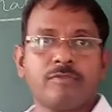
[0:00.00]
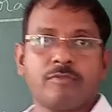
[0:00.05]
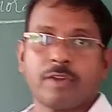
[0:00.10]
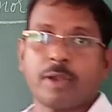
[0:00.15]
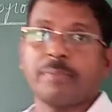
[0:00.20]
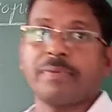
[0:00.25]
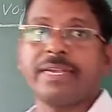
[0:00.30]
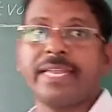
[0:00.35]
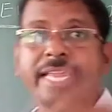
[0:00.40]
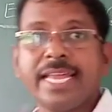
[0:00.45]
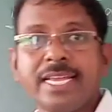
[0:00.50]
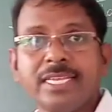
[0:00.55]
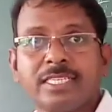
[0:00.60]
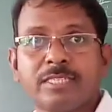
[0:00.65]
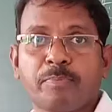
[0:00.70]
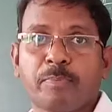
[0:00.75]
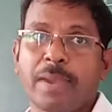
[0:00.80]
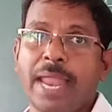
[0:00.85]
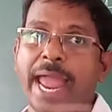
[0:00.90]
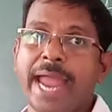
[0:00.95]
from
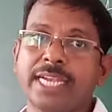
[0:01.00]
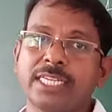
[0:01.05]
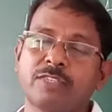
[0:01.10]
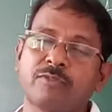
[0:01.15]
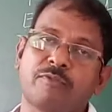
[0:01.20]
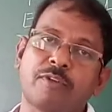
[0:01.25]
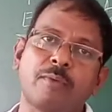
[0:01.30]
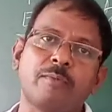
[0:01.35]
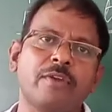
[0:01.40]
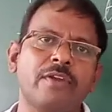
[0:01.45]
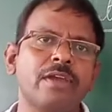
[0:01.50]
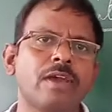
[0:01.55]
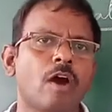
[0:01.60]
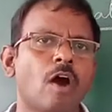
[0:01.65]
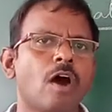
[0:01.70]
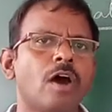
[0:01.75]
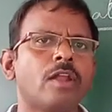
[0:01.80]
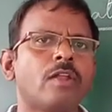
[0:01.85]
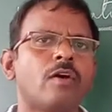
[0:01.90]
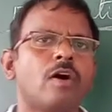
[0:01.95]
trees, plants, from
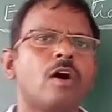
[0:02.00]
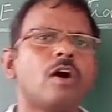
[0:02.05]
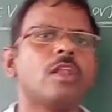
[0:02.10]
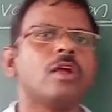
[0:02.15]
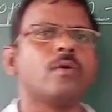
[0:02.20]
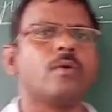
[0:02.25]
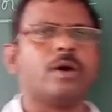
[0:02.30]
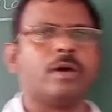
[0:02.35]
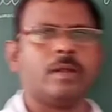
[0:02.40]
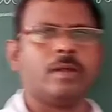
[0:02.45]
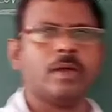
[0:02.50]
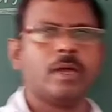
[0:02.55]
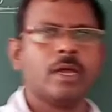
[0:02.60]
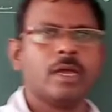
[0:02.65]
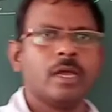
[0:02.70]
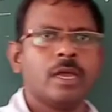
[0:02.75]
all over.